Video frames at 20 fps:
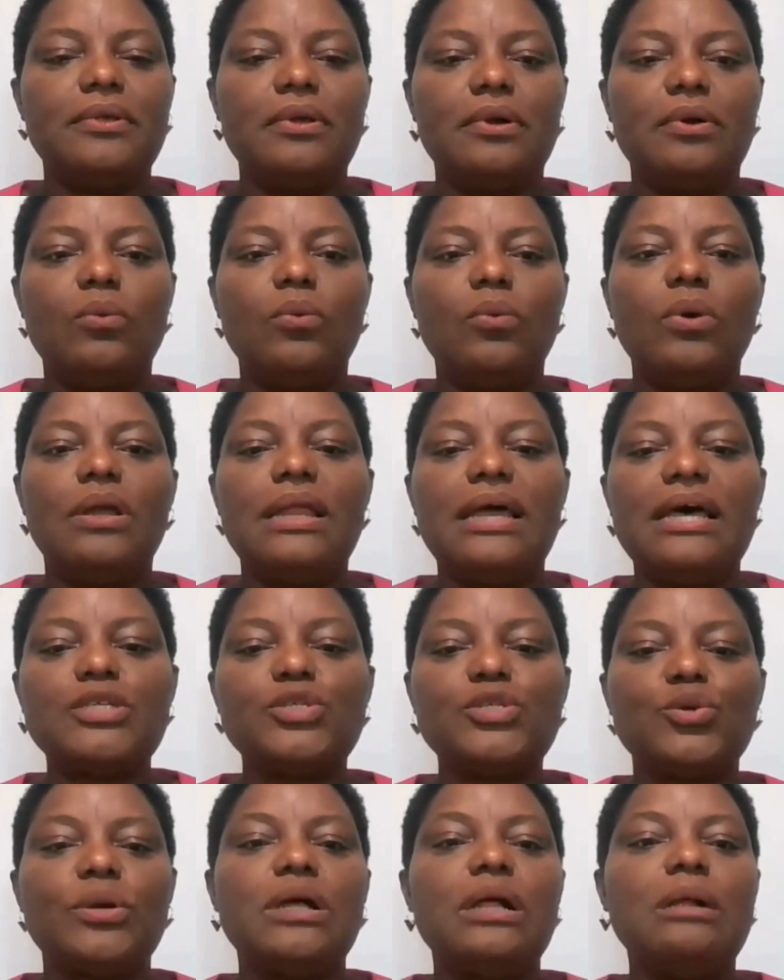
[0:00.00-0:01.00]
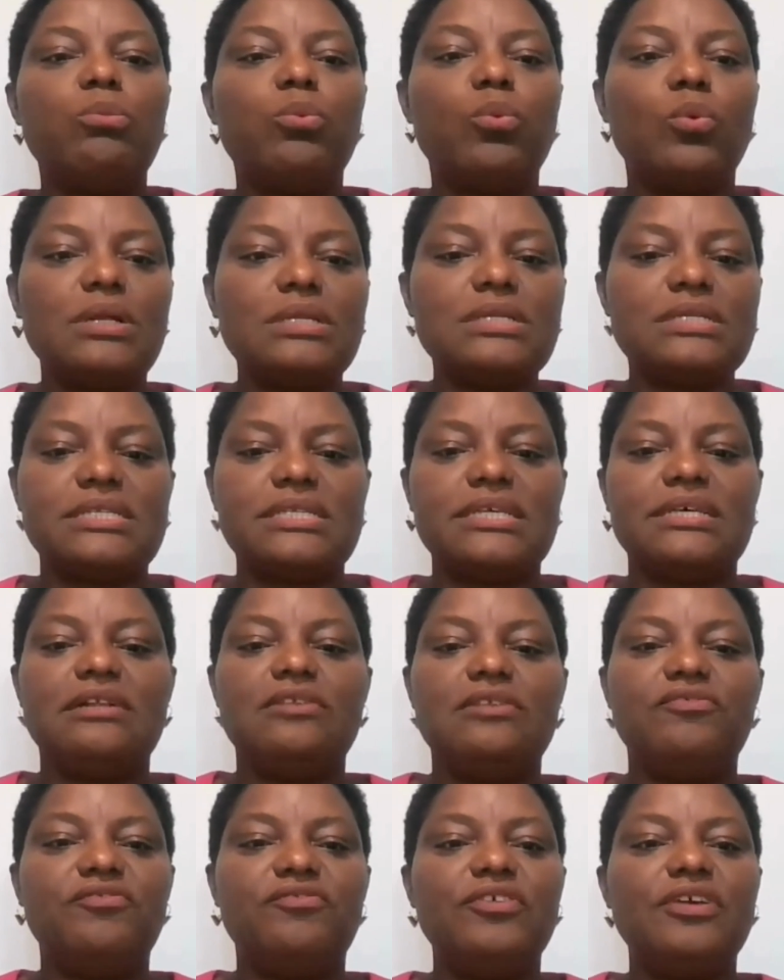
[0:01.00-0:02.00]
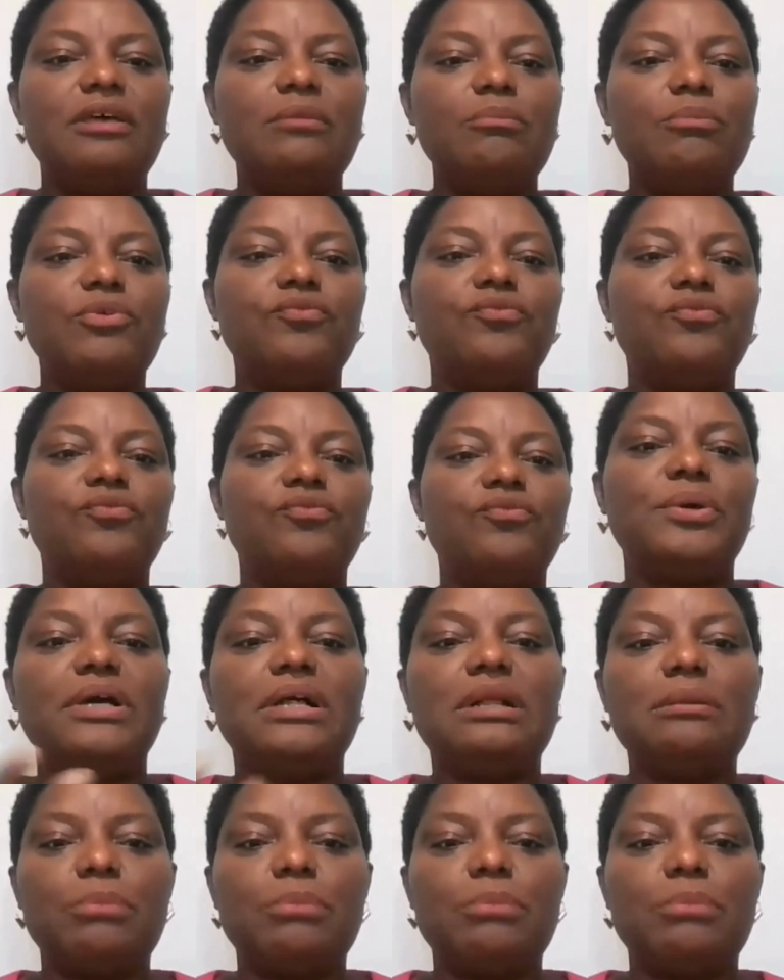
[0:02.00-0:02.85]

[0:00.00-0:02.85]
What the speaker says: One has to help oneself before you help